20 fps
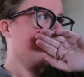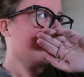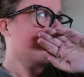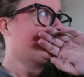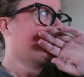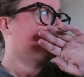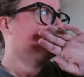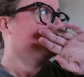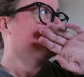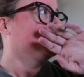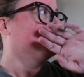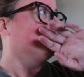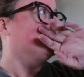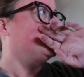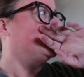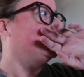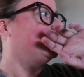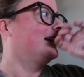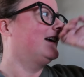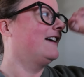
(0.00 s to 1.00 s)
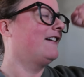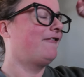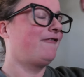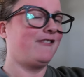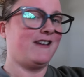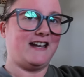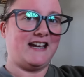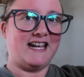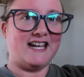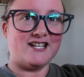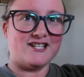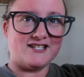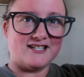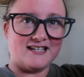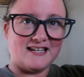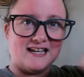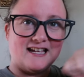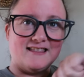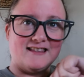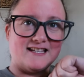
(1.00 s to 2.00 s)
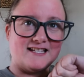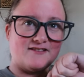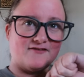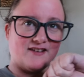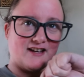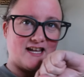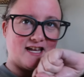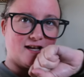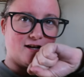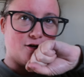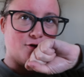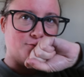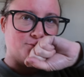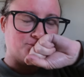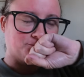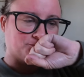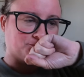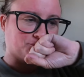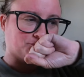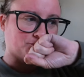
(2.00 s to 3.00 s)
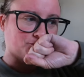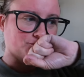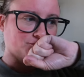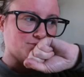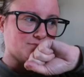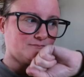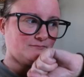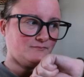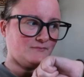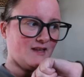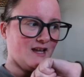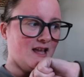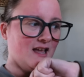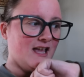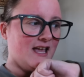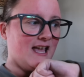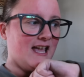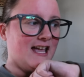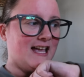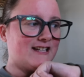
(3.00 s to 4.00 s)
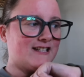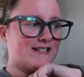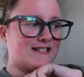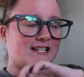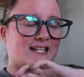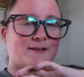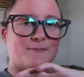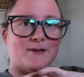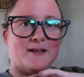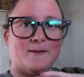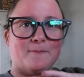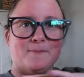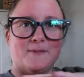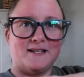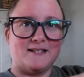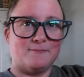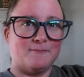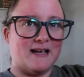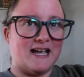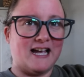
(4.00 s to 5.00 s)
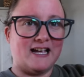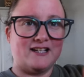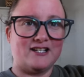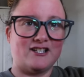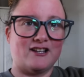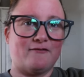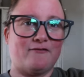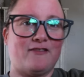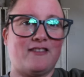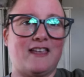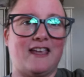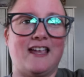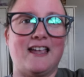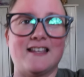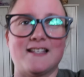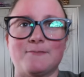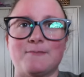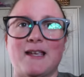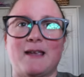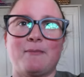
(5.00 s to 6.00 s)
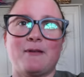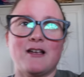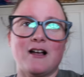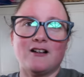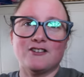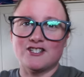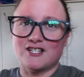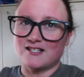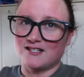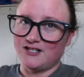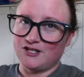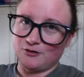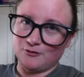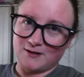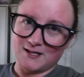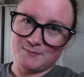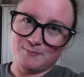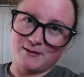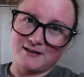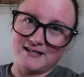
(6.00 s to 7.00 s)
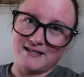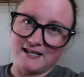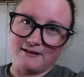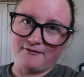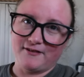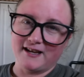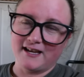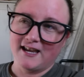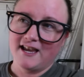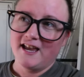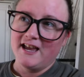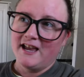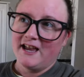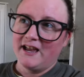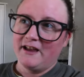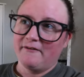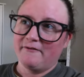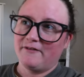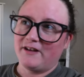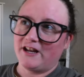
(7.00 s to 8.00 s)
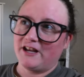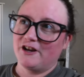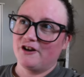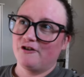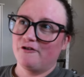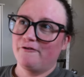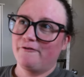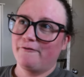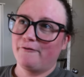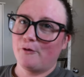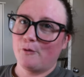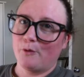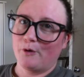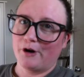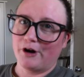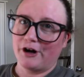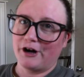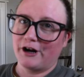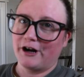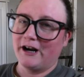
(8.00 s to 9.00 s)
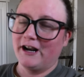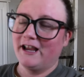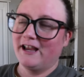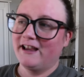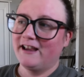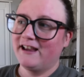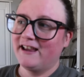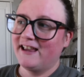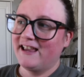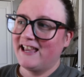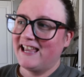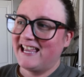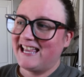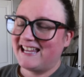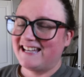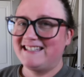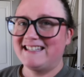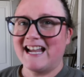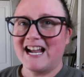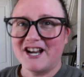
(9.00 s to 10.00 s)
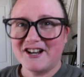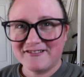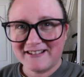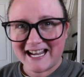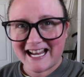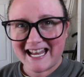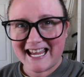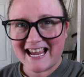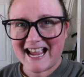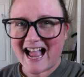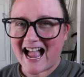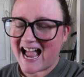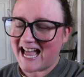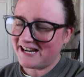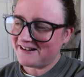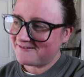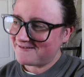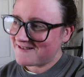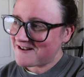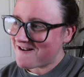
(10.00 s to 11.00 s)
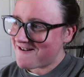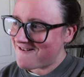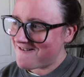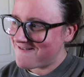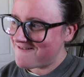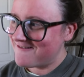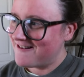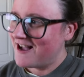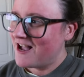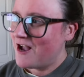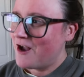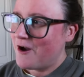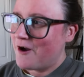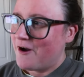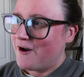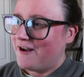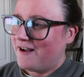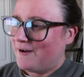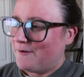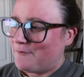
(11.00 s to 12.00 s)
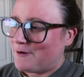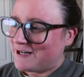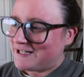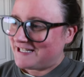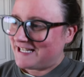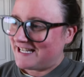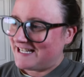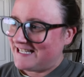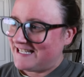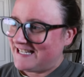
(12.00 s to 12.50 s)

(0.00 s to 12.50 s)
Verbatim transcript: mudroom finished in this video. It's just gonna be a mismatch of things. Maybe I'll just do a specific video for decorating. I don't know what to